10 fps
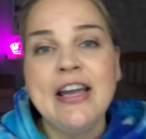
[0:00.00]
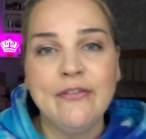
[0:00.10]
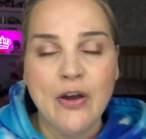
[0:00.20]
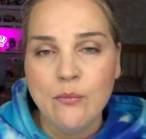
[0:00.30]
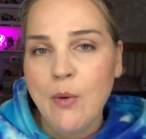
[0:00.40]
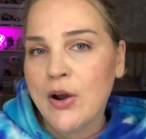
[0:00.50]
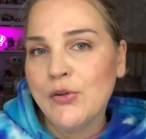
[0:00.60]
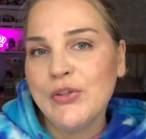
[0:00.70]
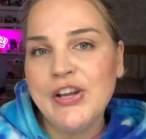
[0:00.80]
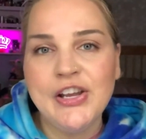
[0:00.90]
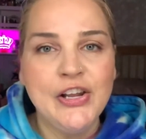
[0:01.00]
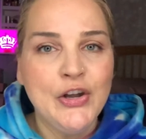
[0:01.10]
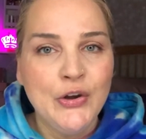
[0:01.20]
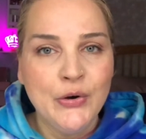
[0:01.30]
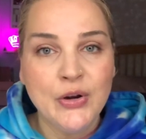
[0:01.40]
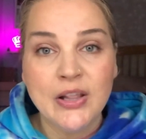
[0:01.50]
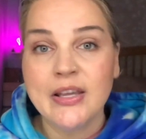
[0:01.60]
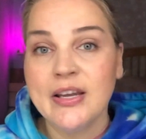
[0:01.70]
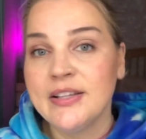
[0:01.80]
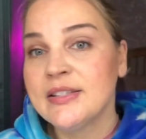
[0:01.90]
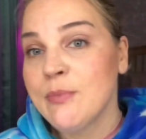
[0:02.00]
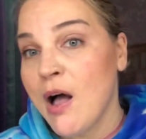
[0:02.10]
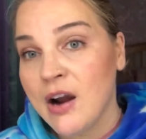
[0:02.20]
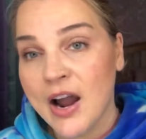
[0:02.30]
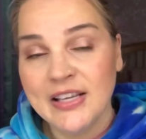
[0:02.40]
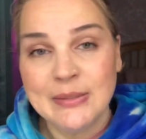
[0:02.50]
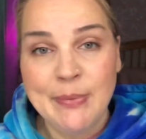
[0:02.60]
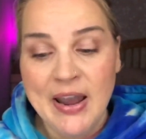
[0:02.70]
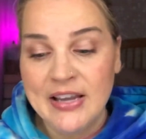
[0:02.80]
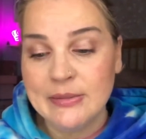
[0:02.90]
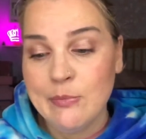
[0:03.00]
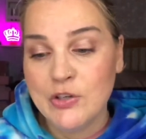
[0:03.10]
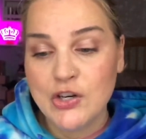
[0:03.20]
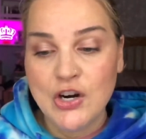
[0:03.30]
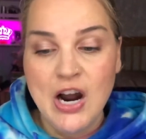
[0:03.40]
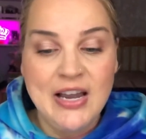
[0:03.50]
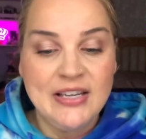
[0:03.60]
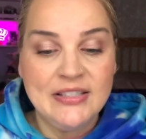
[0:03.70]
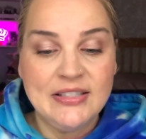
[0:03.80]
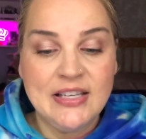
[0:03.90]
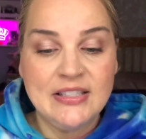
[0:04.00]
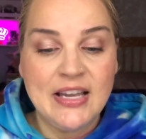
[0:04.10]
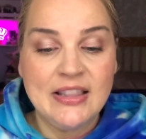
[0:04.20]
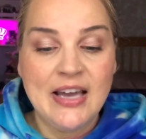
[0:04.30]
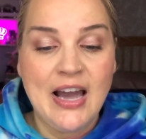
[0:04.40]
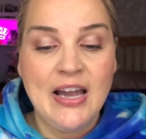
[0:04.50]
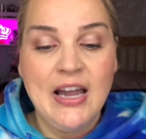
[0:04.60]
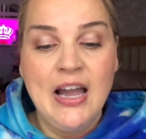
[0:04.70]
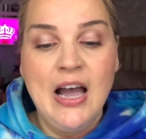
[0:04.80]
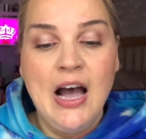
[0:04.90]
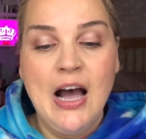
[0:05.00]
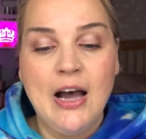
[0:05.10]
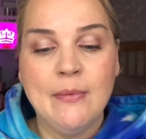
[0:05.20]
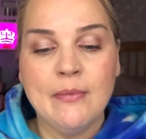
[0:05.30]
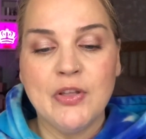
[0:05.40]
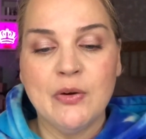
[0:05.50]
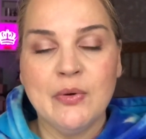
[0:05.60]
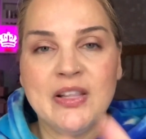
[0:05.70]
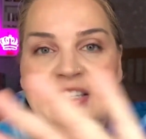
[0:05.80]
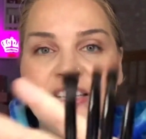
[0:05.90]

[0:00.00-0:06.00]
if you have monolid, hooded lid, smaller eye space, mature eyes, things like that. They're really